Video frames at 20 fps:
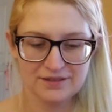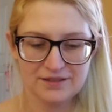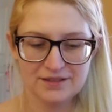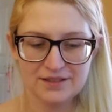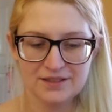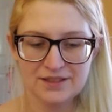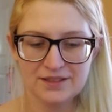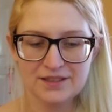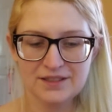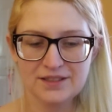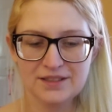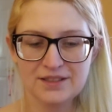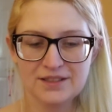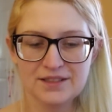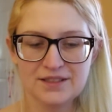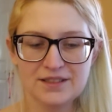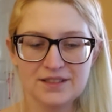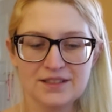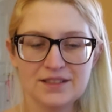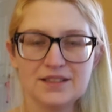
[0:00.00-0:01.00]

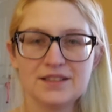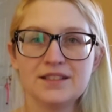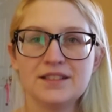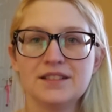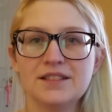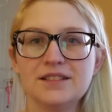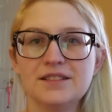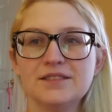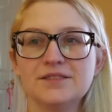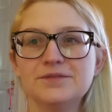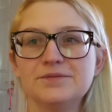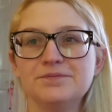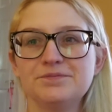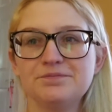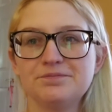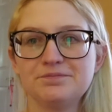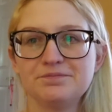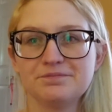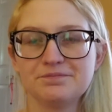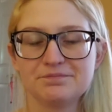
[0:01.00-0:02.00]

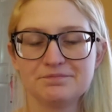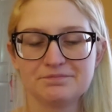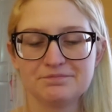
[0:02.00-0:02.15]
Nothing is said.